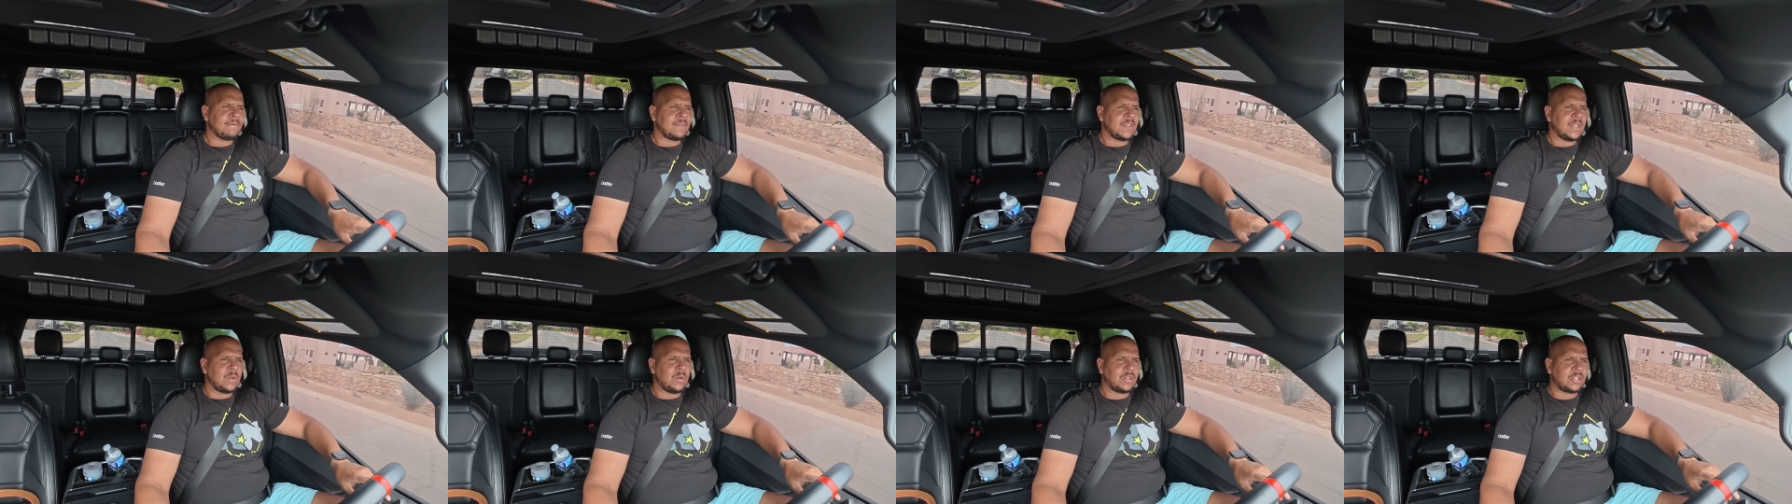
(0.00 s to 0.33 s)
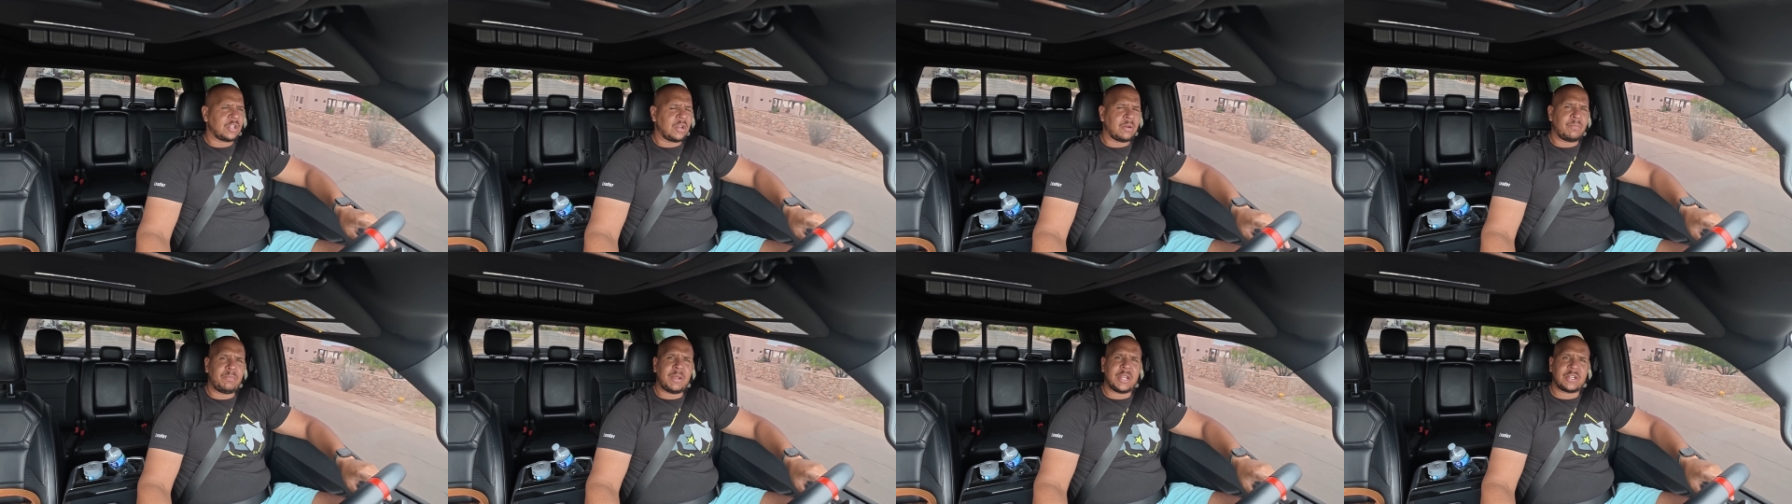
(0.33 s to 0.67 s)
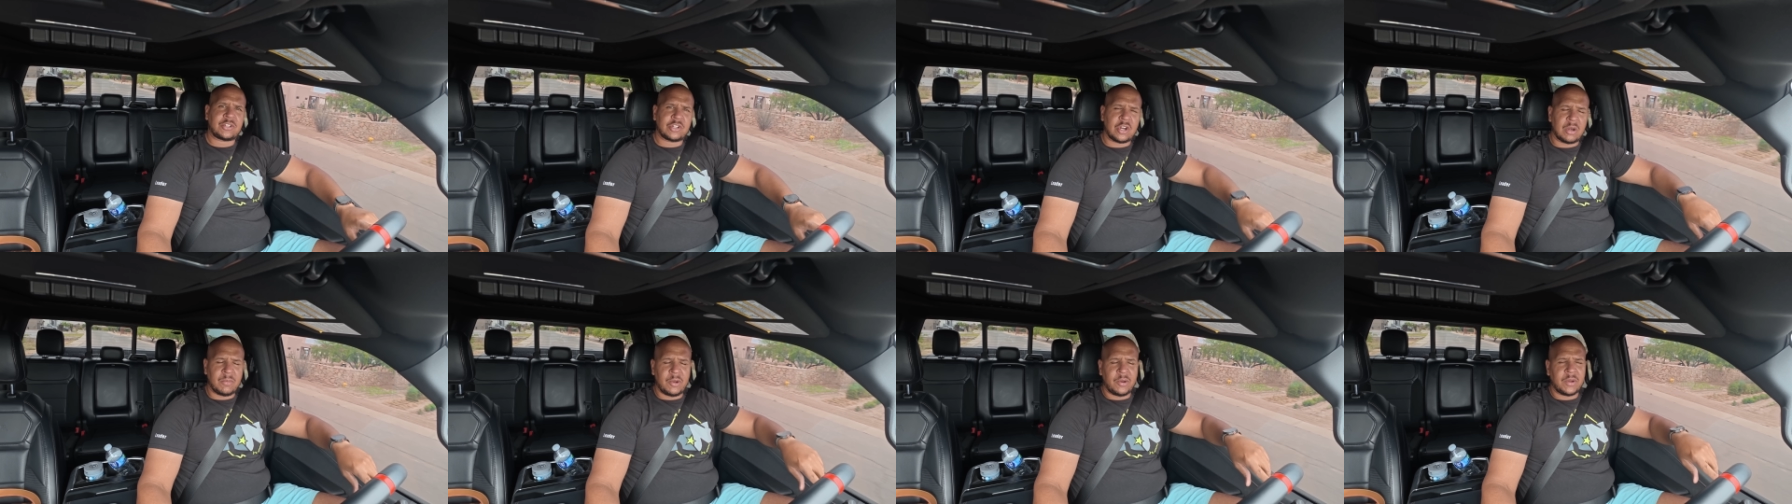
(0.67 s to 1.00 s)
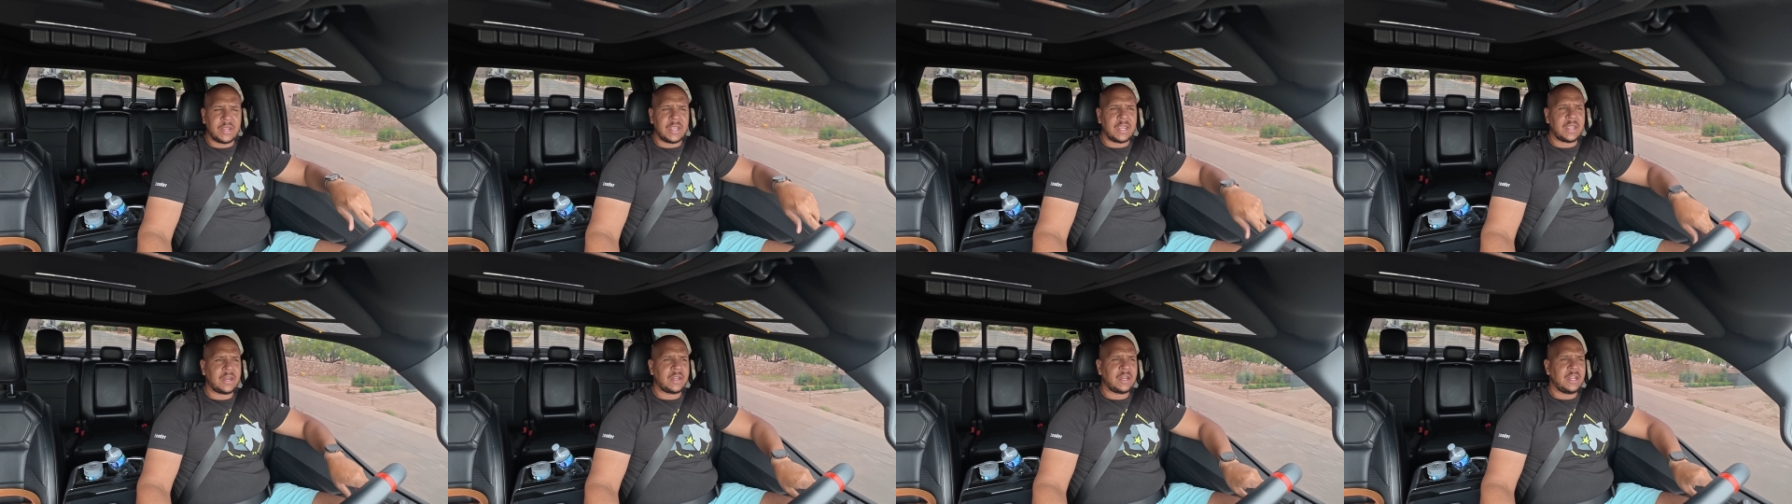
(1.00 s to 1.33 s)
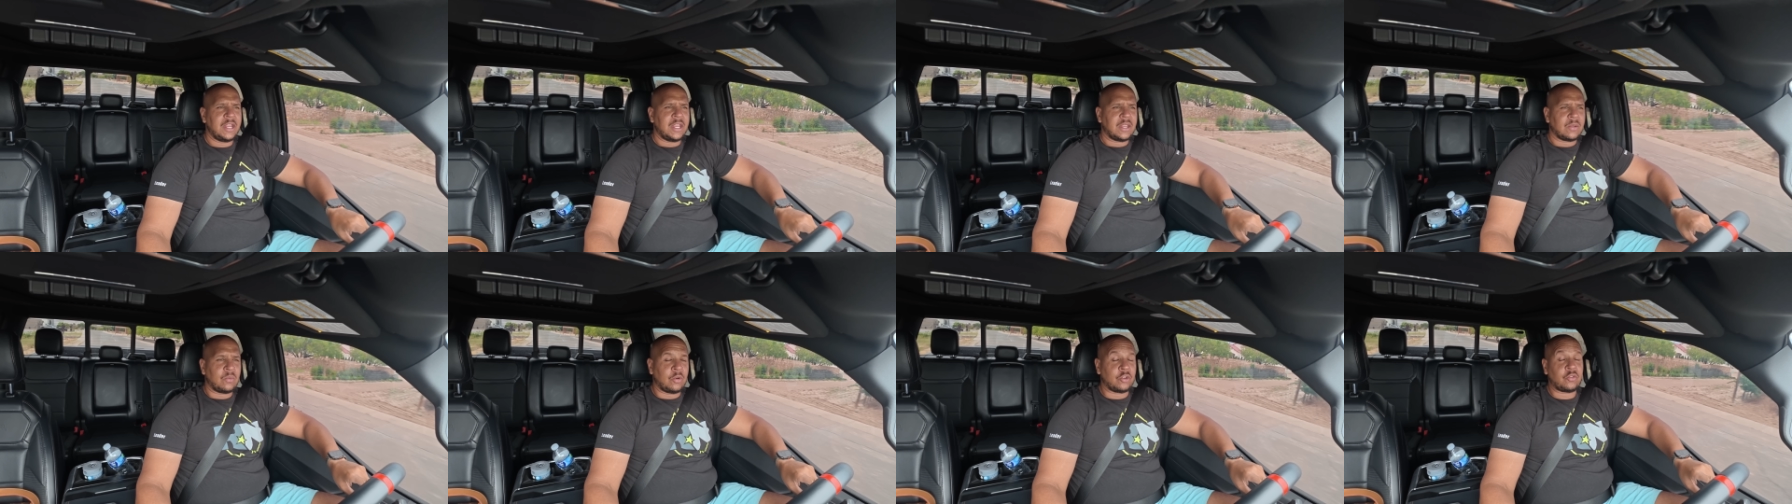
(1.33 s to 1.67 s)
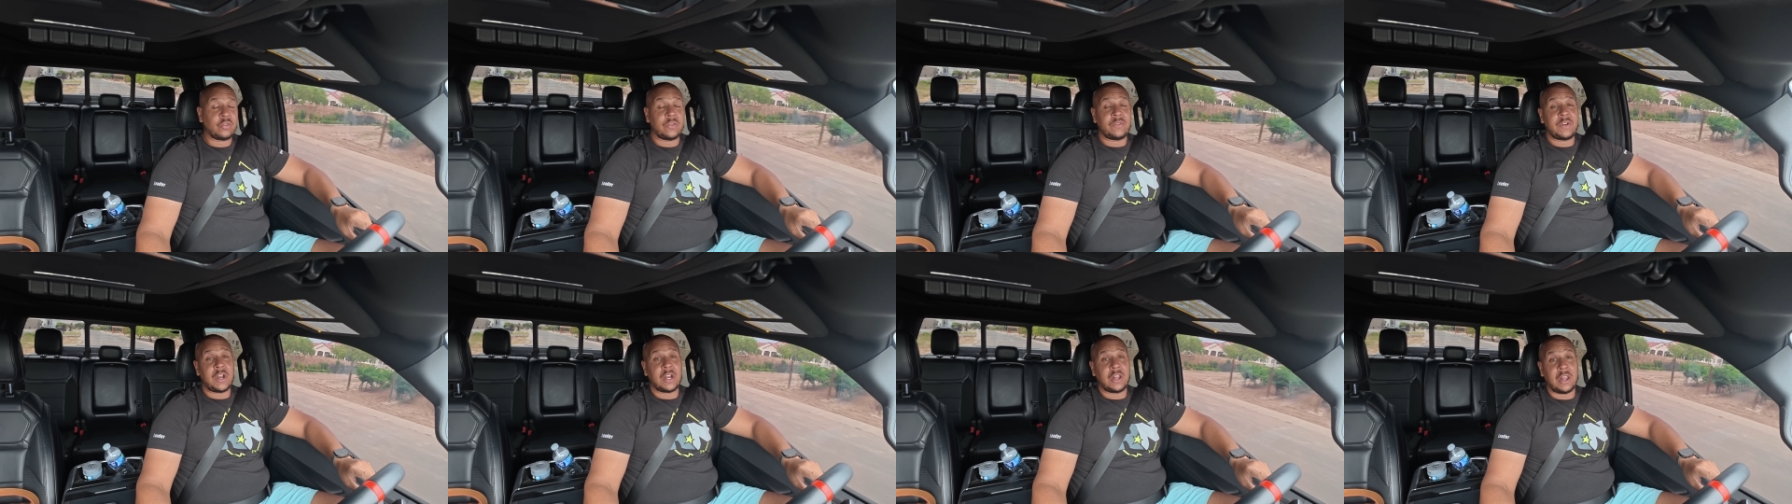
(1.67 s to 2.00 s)
with their big turbo kit, which
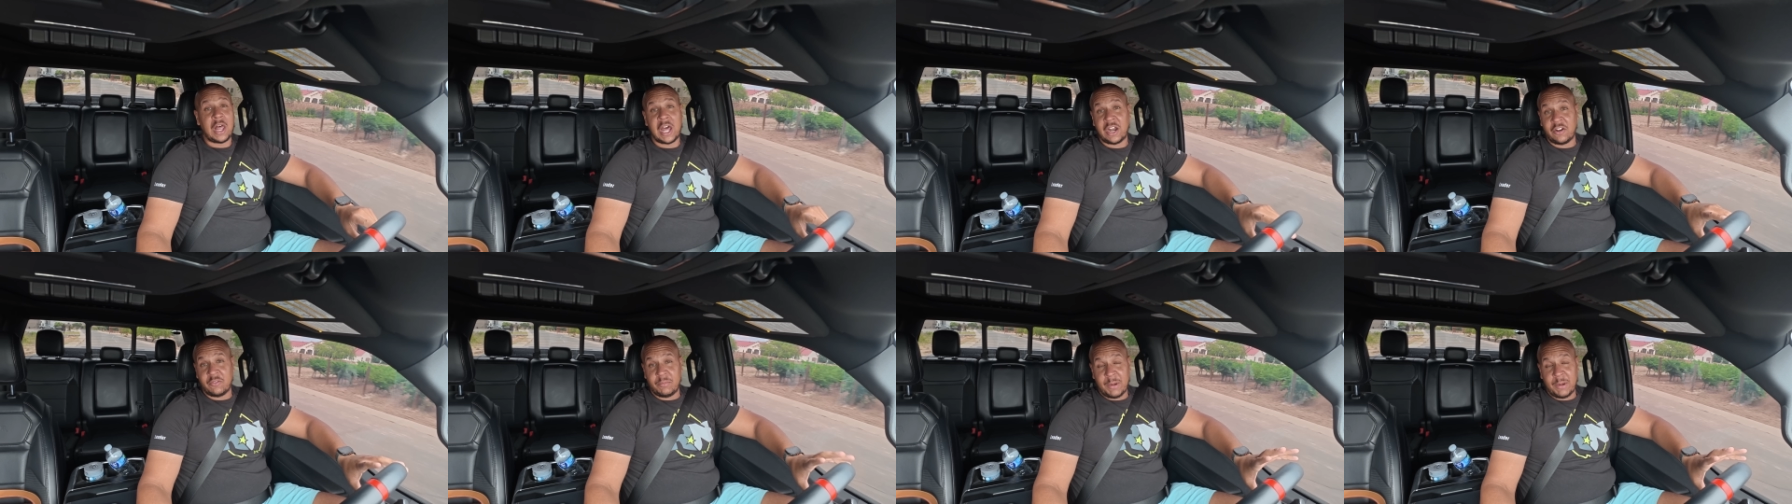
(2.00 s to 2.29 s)
we've done a lot of,